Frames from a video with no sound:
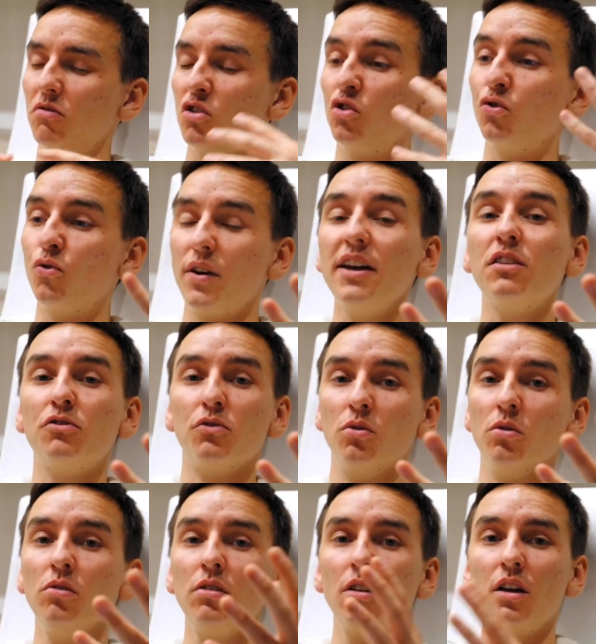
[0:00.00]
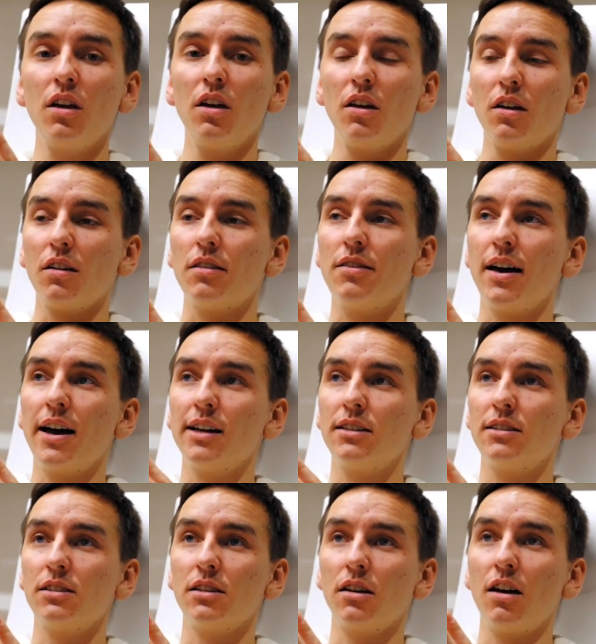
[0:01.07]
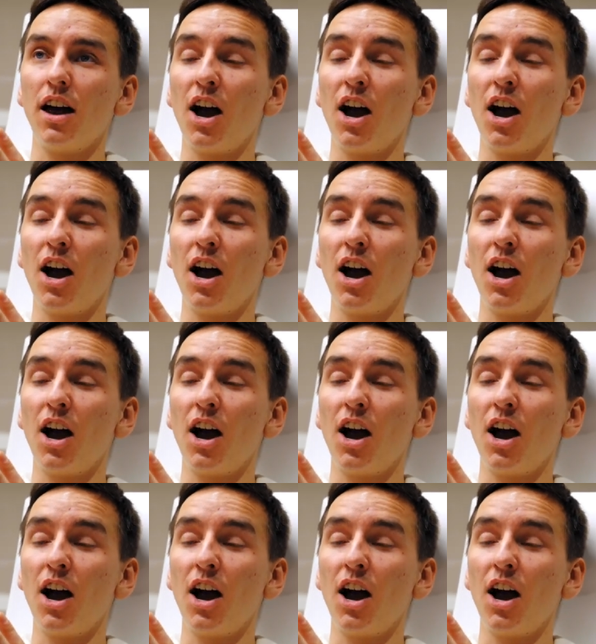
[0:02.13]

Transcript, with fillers: grateful that uh,